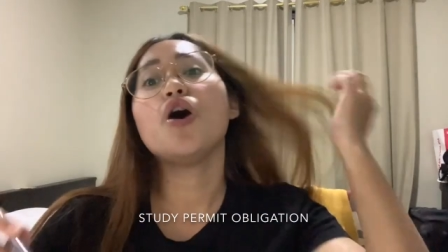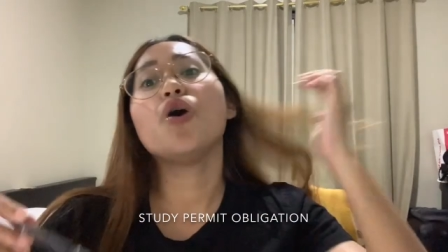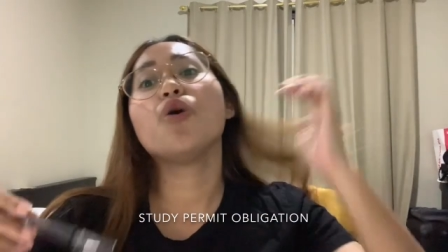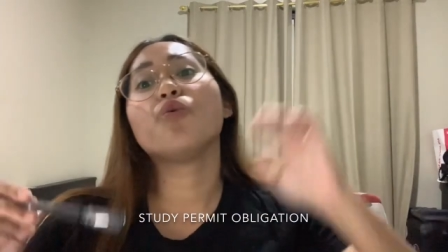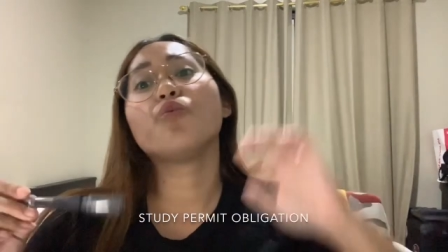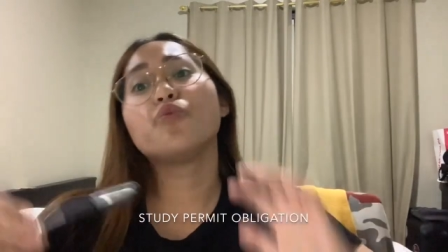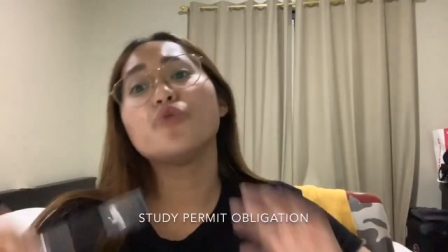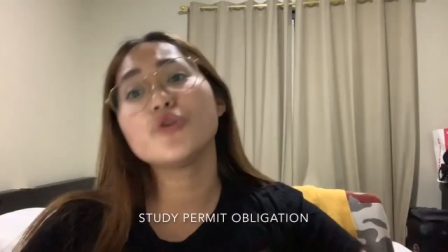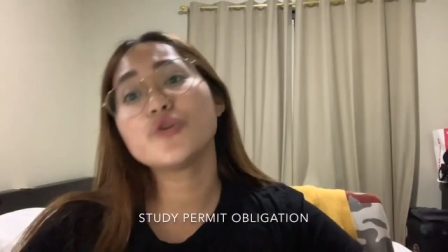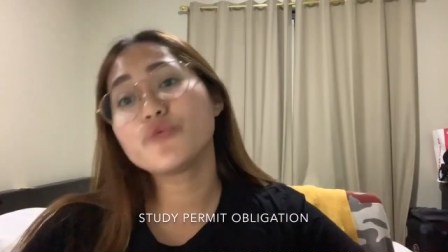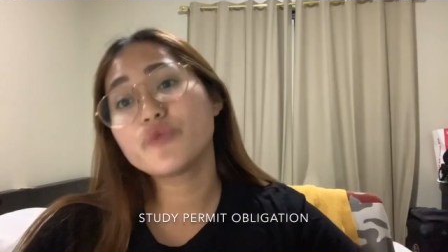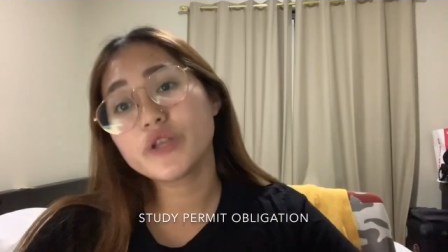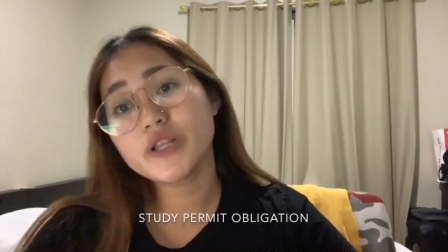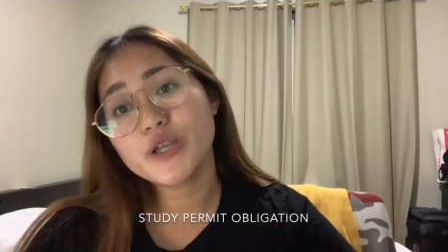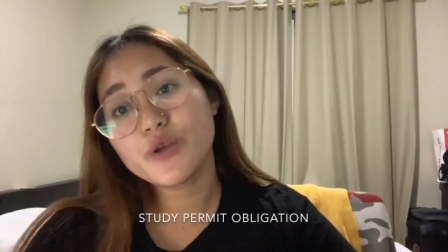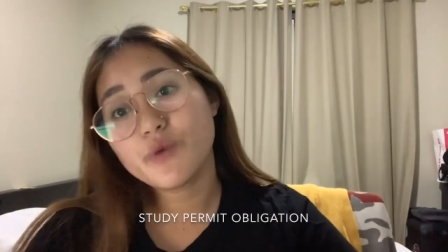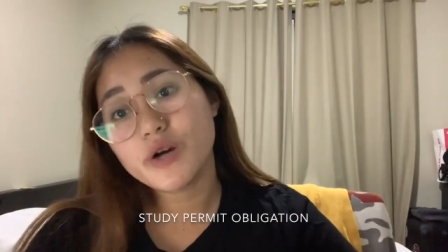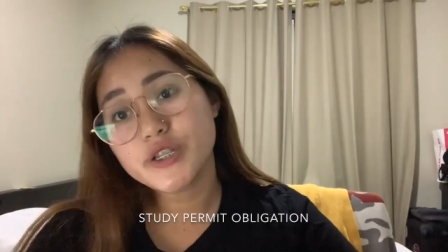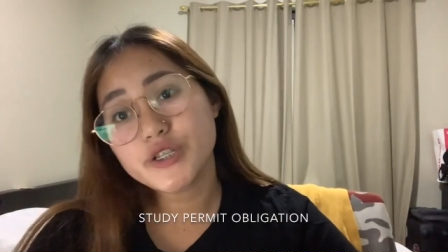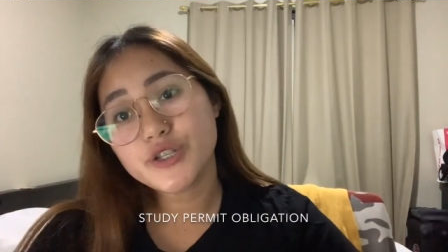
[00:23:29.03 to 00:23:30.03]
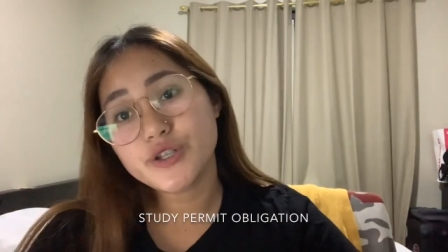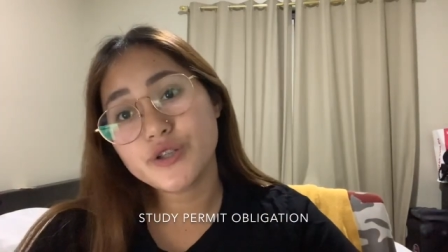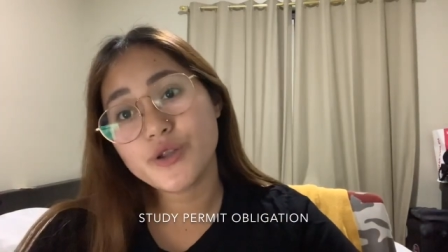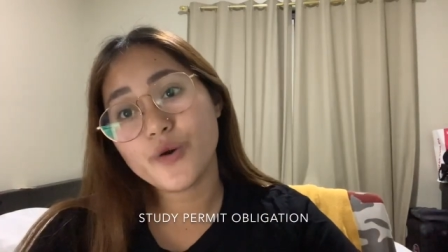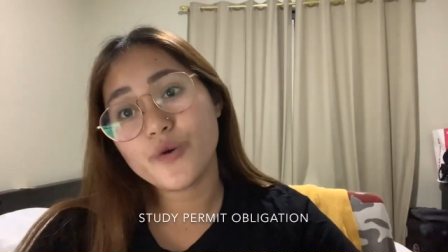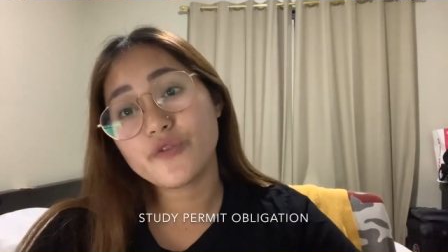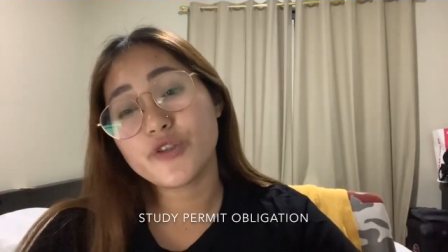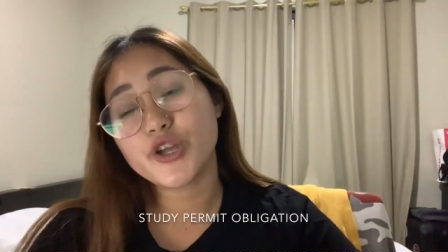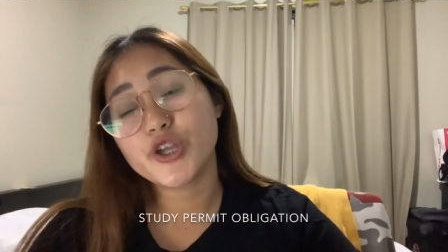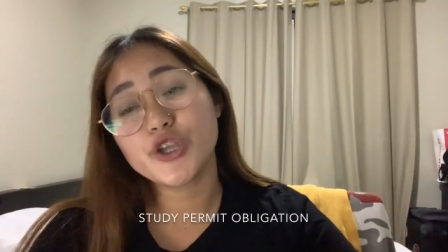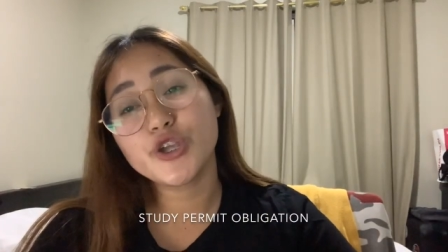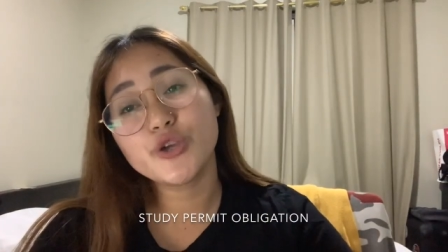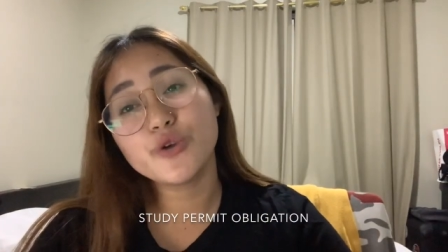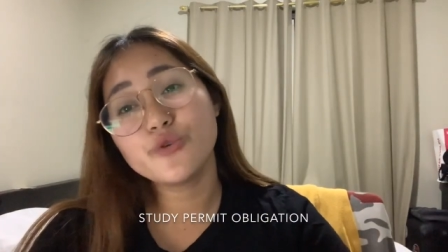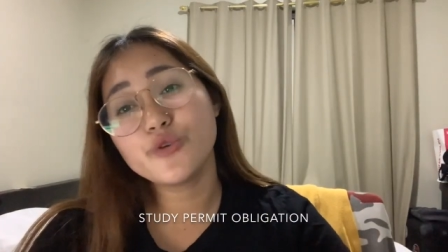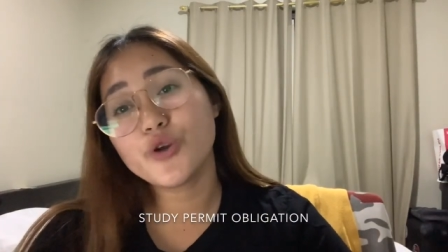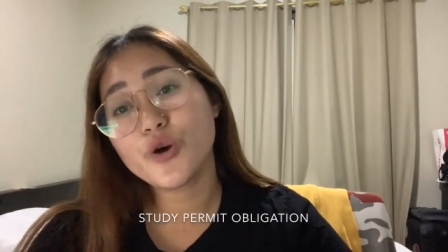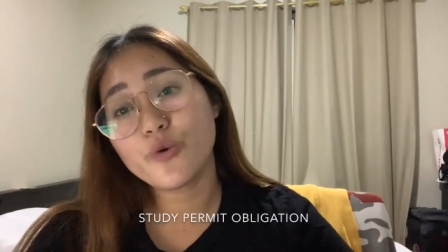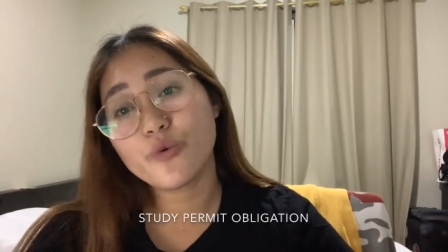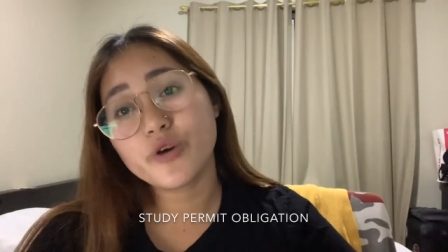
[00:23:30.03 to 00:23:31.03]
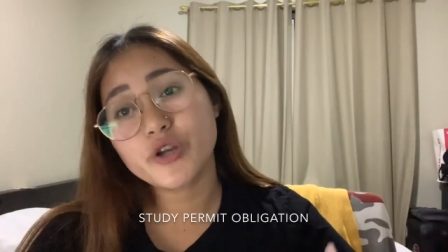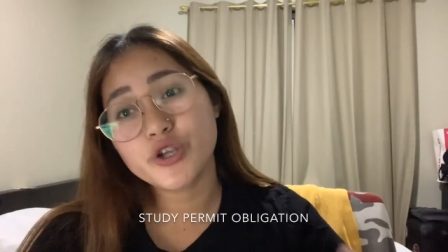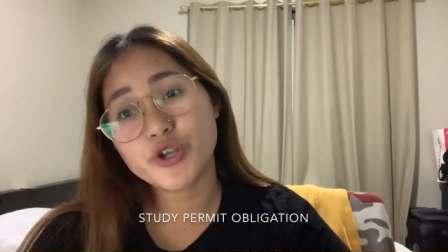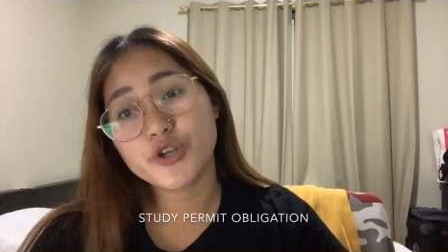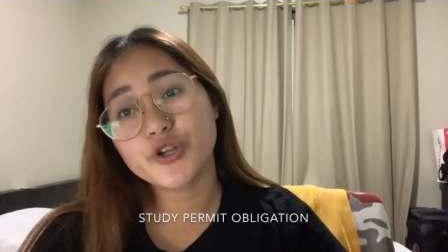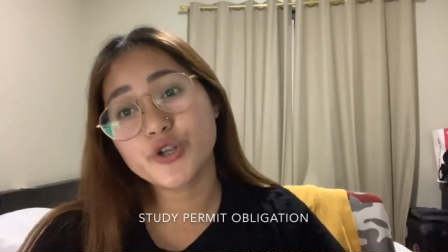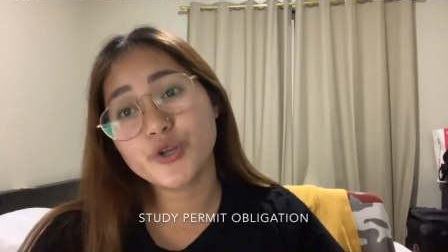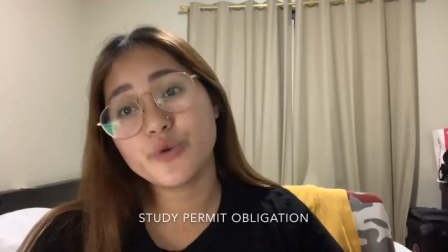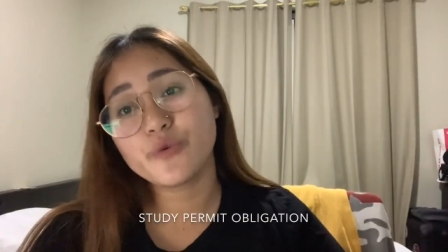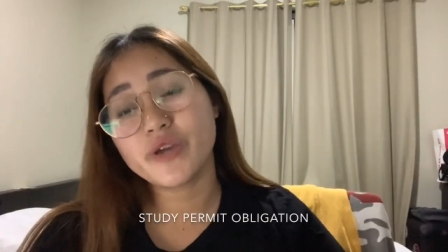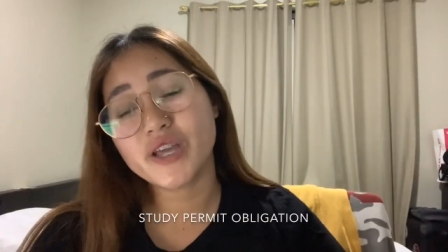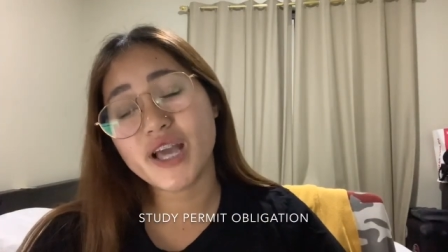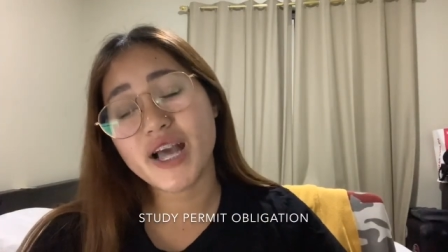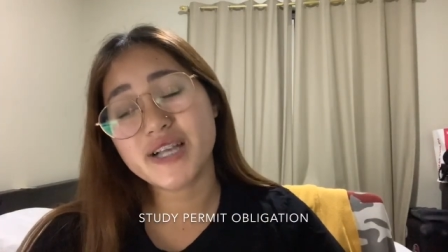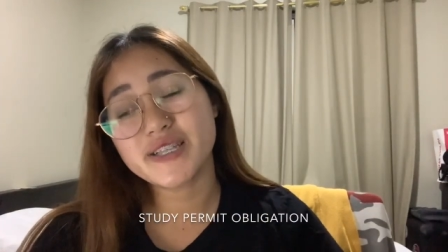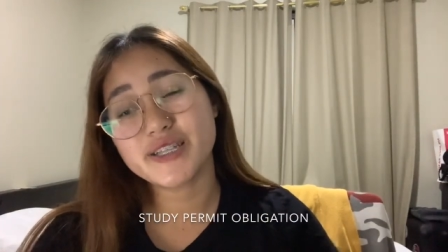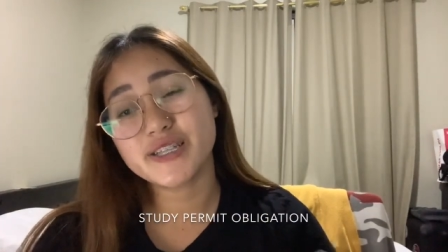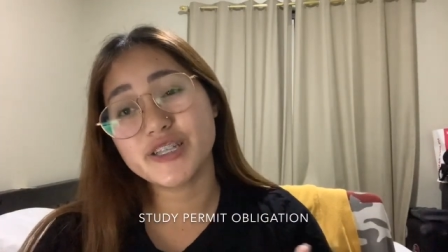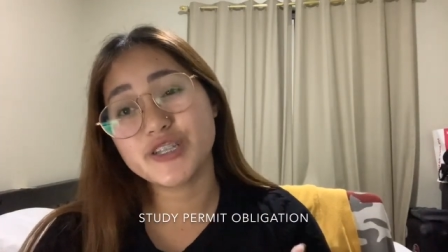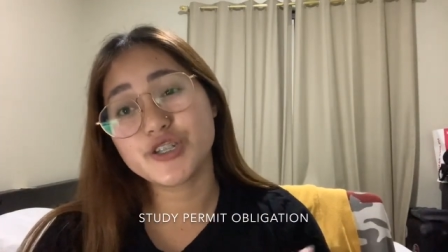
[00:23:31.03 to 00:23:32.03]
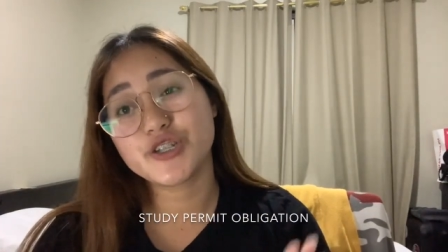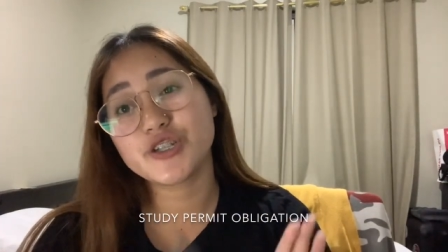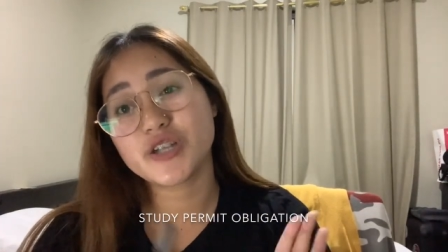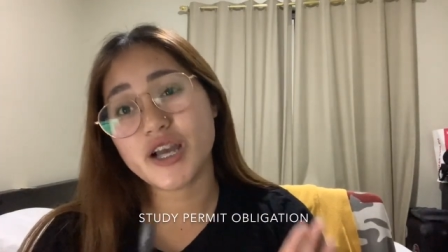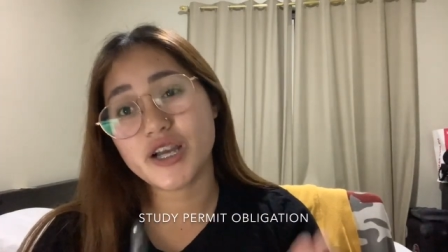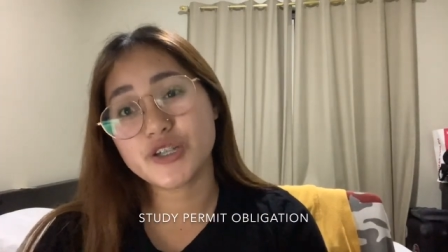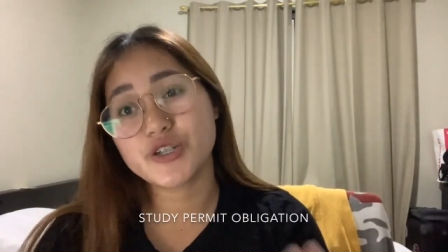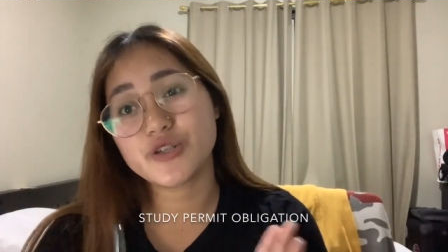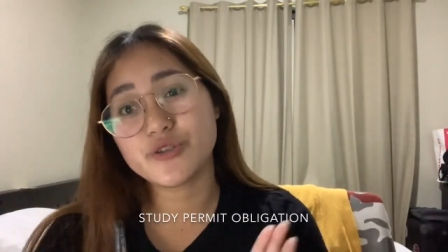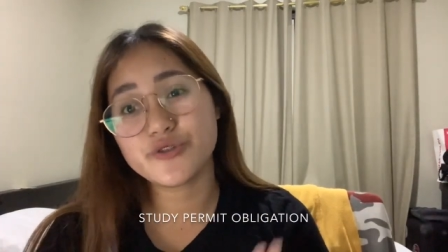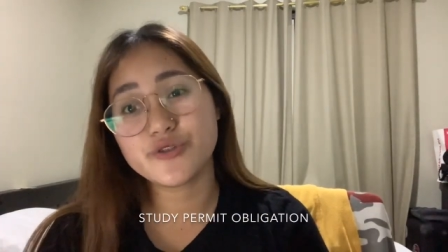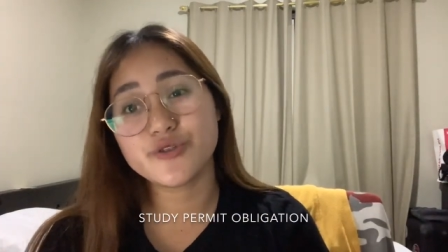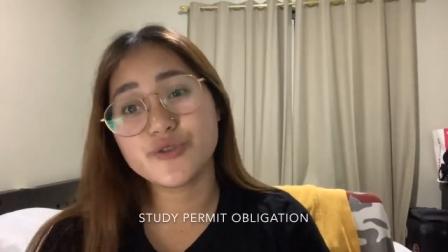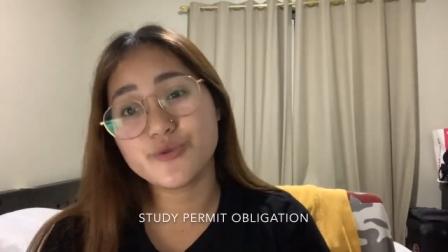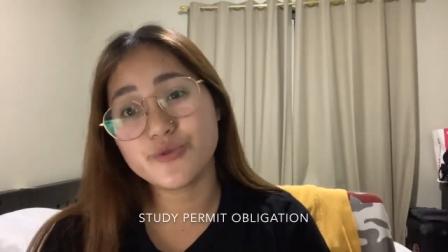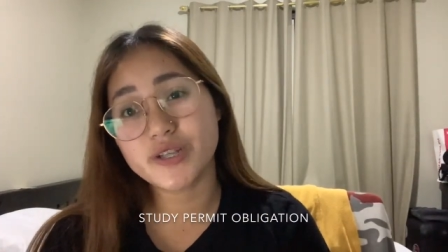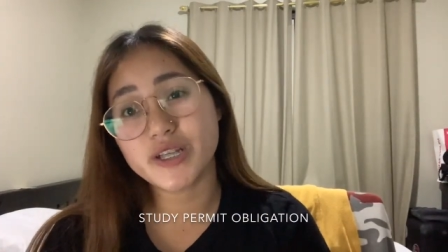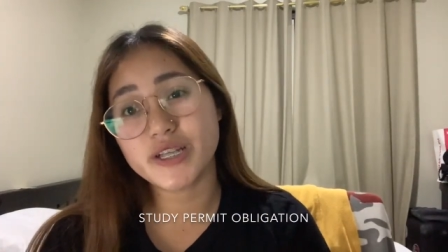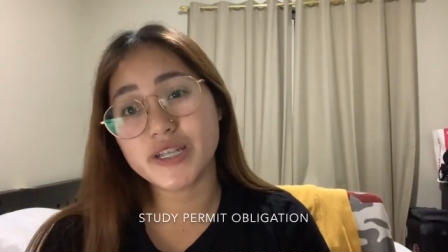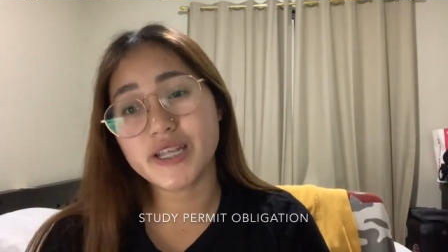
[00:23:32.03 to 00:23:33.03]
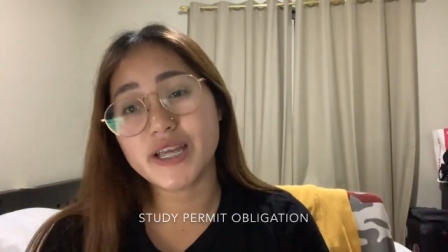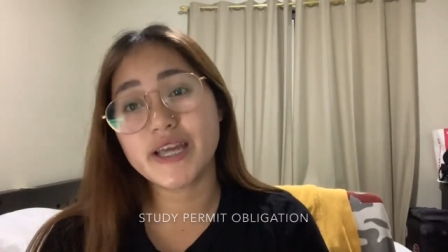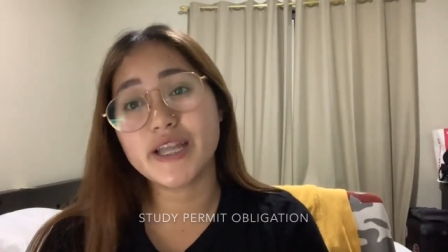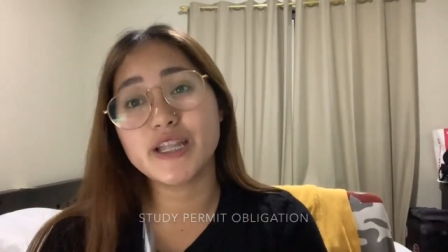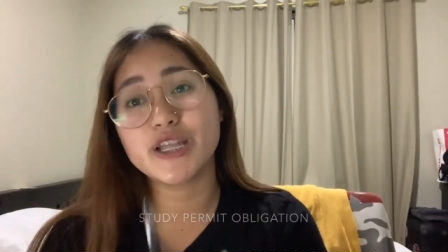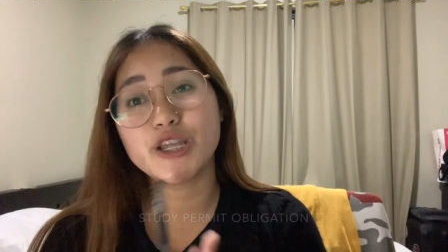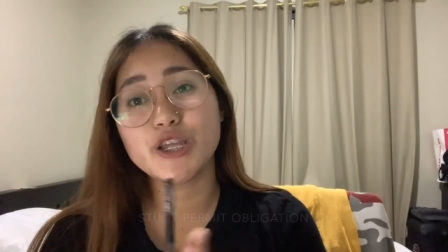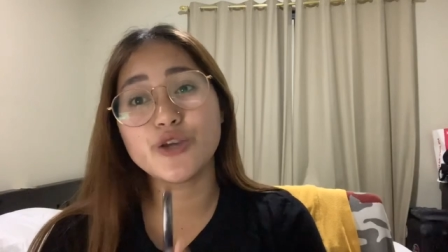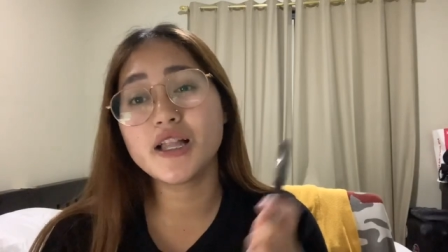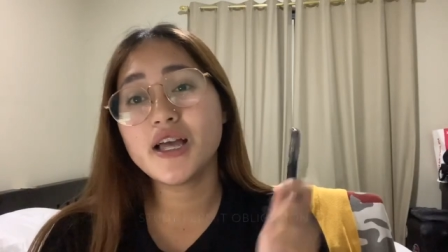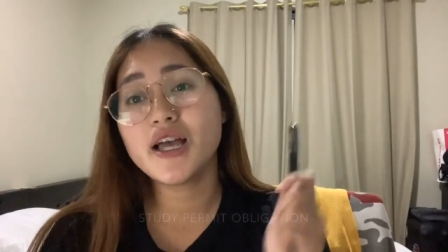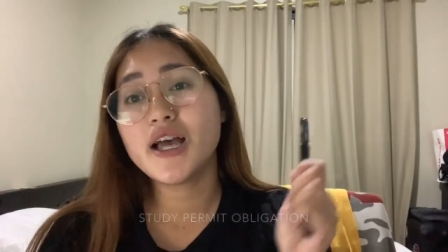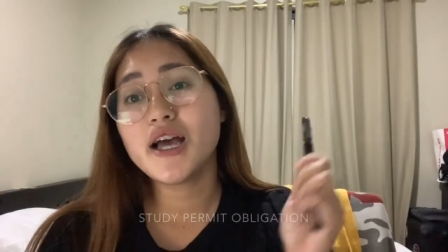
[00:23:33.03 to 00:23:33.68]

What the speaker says: would really want to know that you know what you're doing as an international student, and you